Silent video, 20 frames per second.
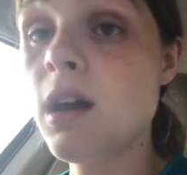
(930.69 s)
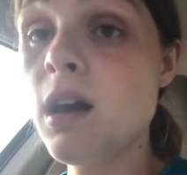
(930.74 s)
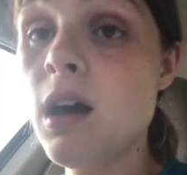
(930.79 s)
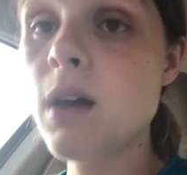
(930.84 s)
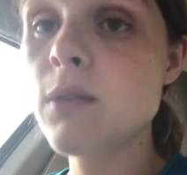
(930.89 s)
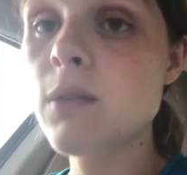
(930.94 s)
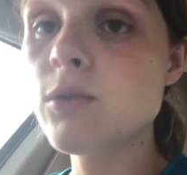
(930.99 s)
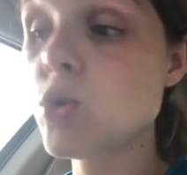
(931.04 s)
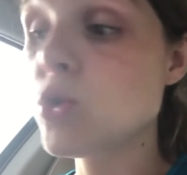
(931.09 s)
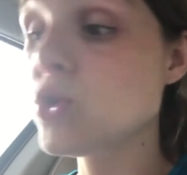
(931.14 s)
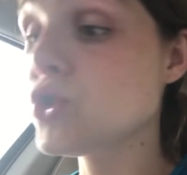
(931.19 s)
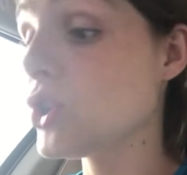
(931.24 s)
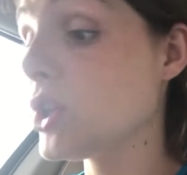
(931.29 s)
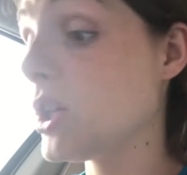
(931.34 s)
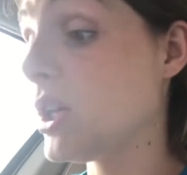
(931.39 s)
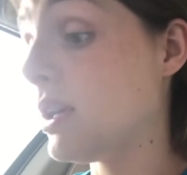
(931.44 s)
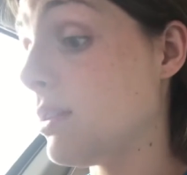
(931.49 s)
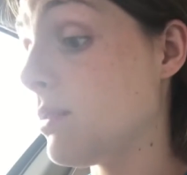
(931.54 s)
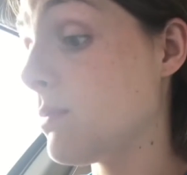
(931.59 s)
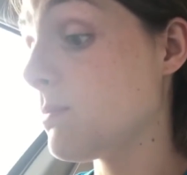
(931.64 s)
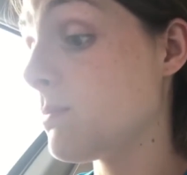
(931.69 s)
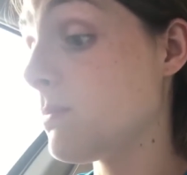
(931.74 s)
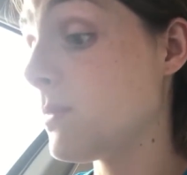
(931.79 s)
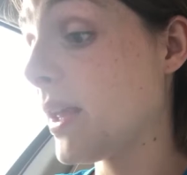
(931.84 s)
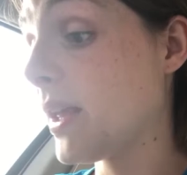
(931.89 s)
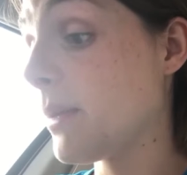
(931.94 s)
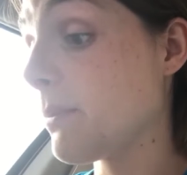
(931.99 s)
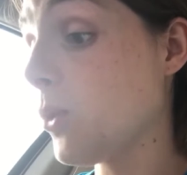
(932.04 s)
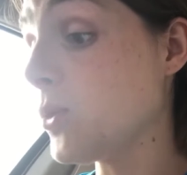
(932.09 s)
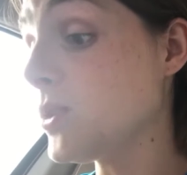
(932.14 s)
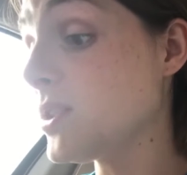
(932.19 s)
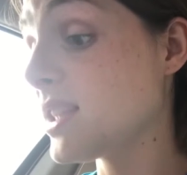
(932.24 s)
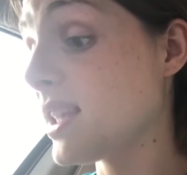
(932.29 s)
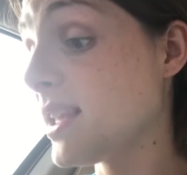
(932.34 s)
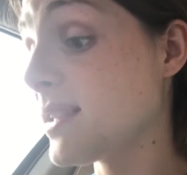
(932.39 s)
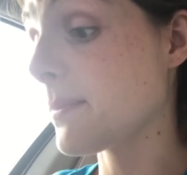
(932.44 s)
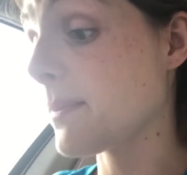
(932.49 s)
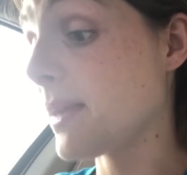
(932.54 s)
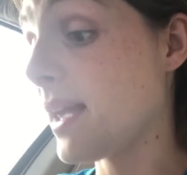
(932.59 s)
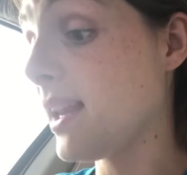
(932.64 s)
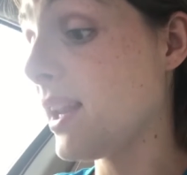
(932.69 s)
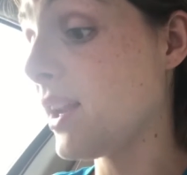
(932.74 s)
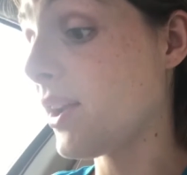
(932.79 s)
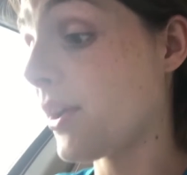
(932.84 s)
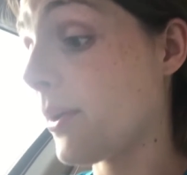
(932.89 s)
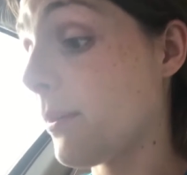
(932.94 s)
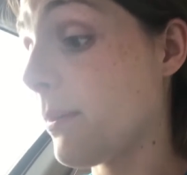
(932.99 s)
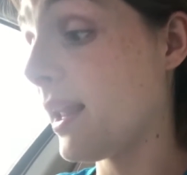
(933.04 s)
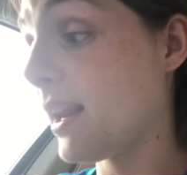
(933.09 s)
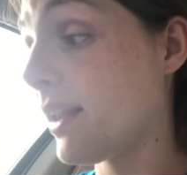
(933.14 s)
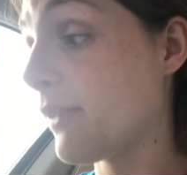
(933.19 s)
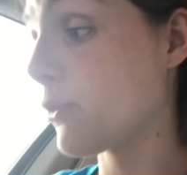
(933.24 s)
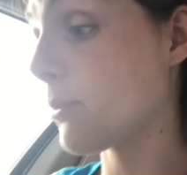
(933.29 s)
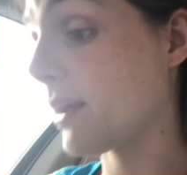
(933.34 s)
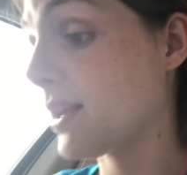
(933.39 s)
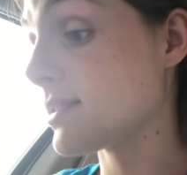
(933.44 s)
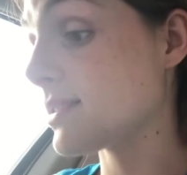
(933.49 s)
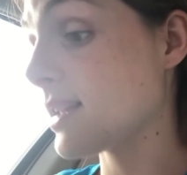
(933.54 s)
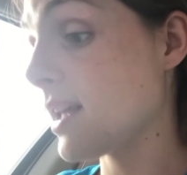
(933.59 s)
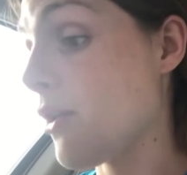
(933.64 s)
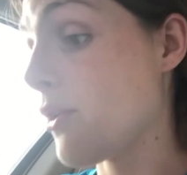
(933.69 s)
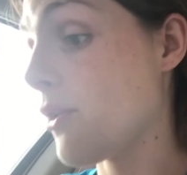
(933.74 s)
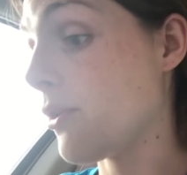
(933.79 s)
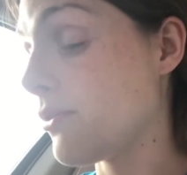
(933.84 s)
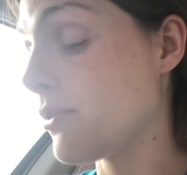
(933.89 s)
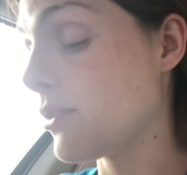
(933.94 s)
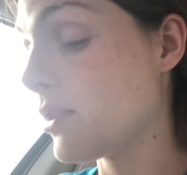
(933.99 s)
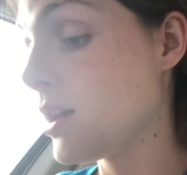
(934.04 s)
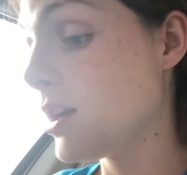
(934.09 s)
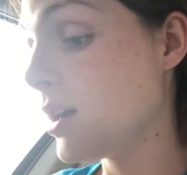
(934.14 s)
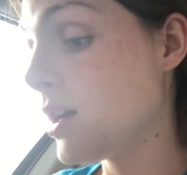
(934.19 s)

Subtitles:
Huh, usually, like most of the things I'm getting here, I'm getting for myself.